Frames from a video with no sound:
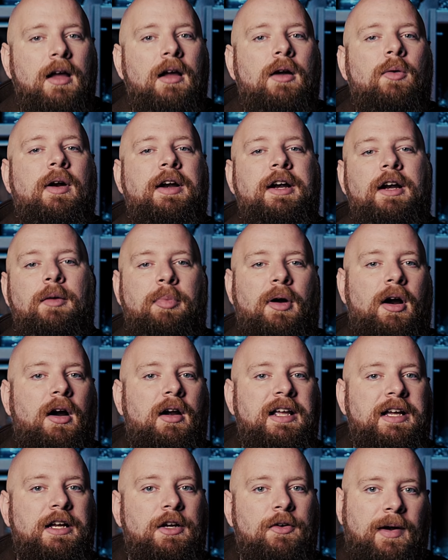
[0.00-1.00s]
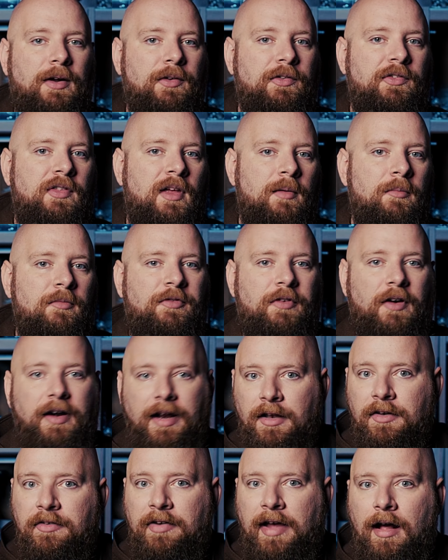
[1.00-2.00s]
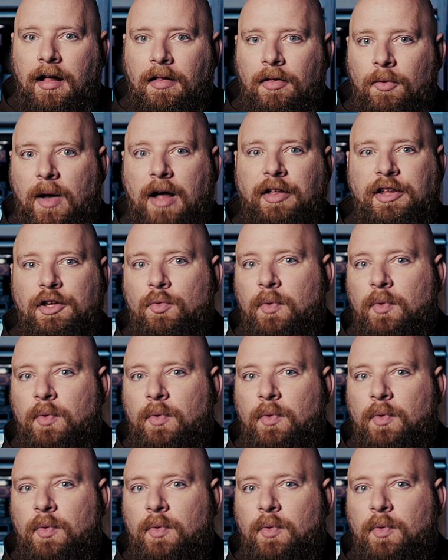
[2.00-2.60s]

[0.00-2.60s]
where your party grills them for intel while you